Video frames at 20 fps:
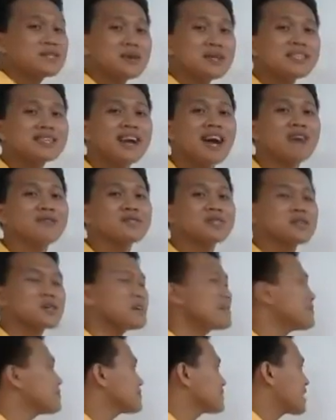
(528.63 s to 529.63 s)
to
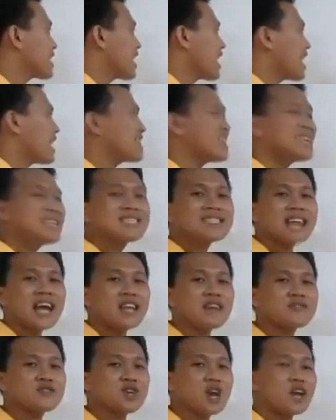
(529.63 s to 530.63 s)
encounter this
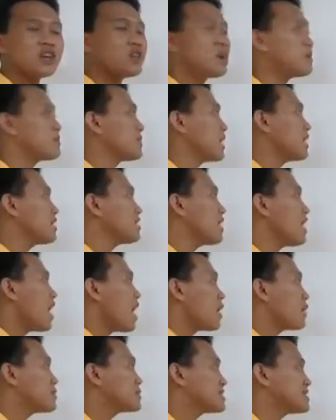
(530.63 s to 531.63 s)
kind of trinomial
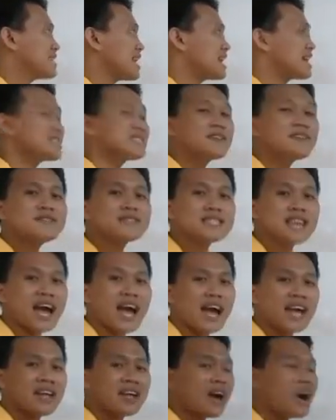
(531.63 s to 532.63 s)
whose negative
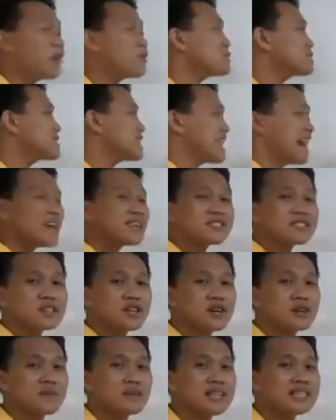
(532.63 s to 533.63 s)
sign, whose last
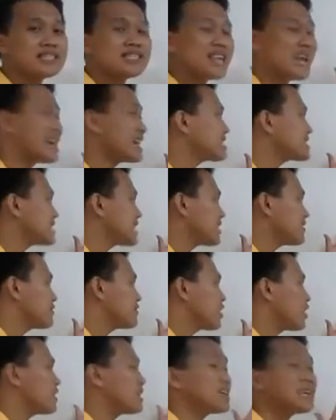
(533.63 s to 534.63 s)
term is negative
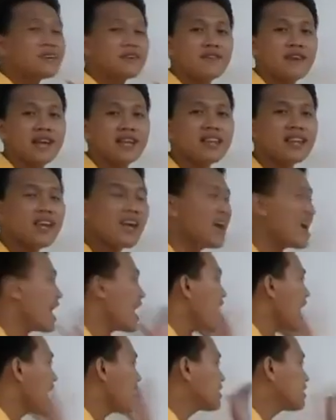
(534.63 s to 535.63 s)
on the given,
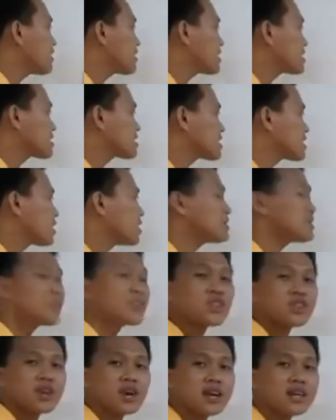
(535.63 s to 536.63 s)
and on
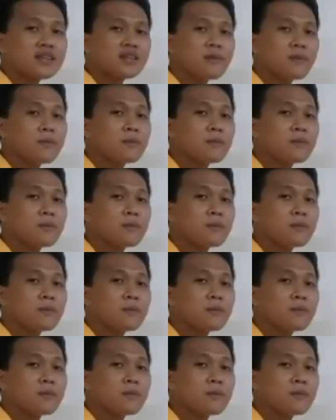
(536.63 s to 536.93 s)
the third